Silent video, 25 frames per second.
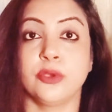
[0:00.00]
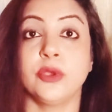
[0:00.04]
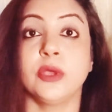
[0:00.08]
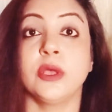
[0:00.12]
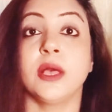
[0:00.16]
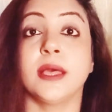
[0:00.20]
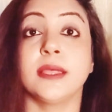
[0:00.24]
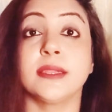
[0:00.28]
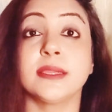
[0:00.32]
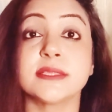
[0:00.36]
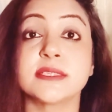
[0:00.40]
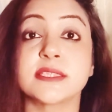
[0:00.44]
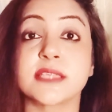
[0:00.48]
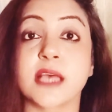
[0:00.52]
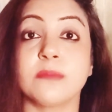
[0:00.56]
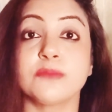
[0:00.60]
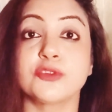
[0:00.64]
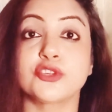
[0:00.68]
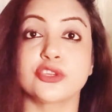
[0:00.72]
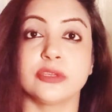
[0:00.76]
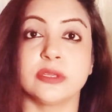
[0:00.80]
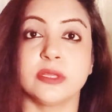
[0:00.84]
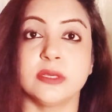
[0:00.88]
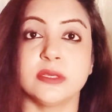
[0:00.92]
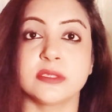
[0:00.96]
An
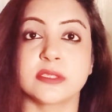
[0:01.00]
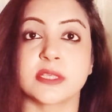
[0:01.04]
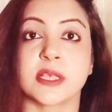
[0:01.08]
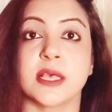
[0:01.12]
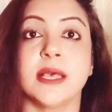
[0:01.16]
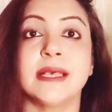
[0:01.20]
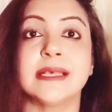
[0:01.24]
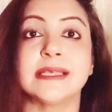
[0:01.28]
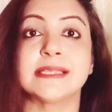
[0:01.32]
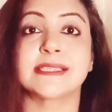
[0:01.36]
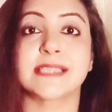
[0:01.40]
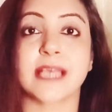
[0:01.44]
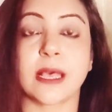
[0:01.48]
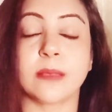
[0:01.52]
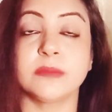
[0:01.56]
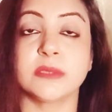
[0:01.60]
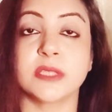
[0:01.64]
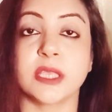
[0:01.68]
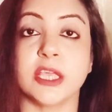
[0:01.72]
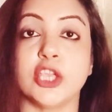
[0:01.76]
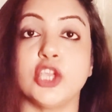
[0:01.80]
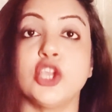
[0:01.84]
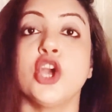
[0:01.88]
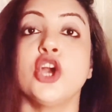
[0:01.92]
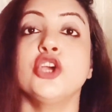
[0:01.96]
assumption is
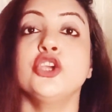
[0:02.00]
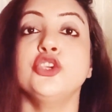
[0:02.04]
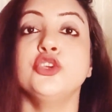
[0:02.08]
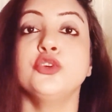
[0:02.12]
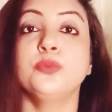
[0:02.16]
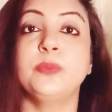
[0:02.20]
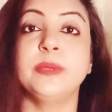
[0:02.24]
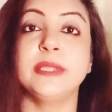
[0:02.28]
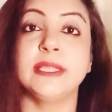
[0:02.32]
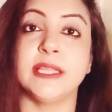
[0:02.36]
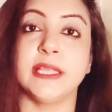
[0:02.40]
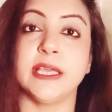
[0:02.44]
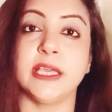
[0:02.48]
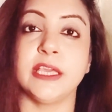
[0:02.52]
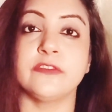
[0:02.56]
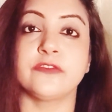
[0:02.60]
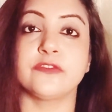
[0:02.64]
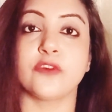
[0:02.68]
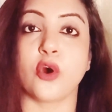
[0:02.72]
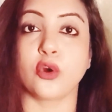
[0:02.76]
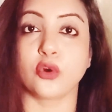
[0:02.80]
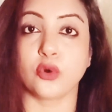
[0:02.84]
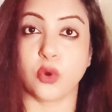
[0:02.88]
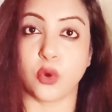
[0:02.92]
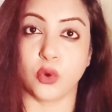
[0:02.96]
something you believe
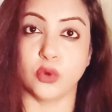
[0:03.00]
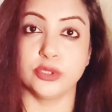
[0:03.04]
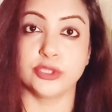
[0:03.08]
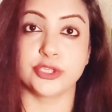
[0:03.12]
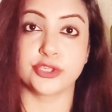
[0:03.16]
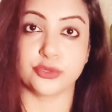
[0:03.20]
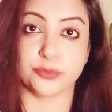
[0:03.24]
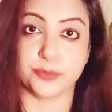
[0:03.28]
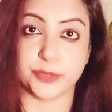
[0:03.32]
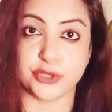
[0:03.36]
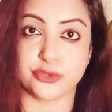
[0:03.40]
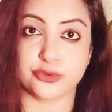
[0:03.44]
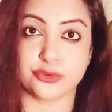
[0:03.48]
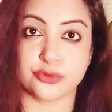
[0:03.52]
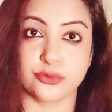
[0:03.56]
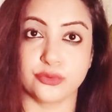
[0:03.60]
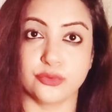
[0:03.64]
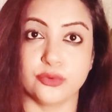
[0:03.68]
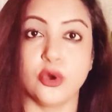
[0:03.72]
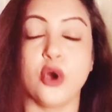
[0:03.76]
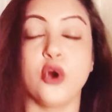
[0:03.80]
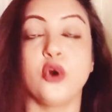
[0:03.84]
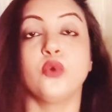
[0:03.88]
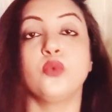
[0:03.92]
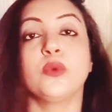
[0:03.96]
or hold to be true
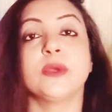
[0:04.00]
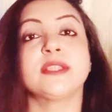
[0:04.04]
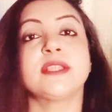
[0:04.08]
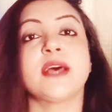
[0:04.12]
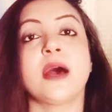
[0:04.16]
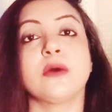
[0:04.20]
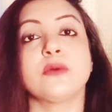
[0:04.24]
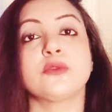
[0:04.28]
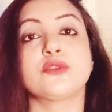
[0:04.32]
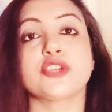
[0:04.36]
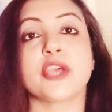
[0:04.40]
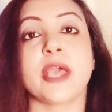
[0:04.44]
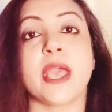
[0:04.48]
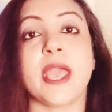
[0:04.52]
without